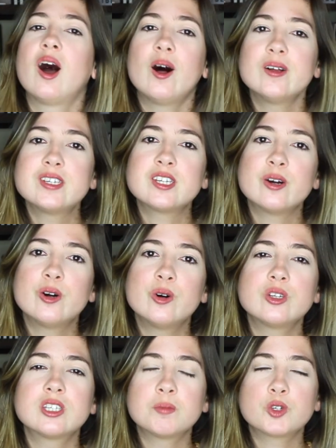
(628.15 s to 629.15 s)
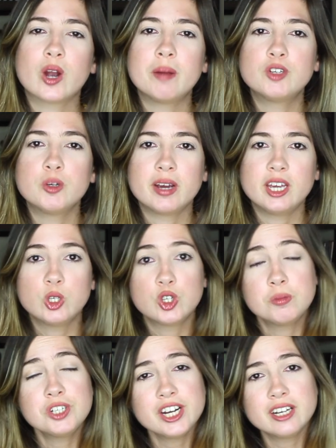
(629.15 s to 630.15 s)
Also, subscribe to my
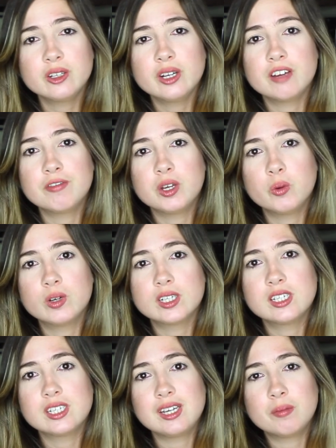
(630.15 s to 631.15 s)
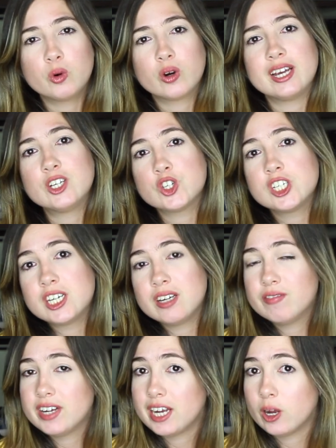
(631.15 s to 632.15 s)
YouTube channel if you wanna see more interesting
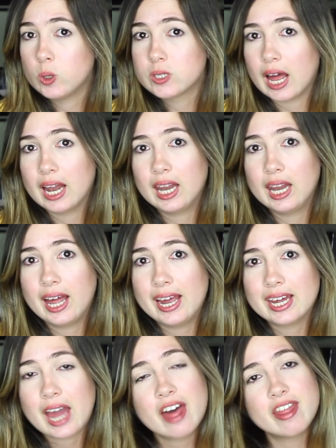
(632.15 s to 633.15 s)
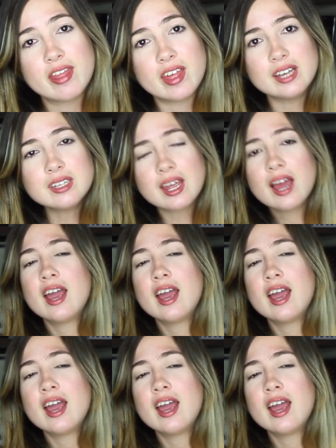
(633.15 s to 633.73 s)
videos like this.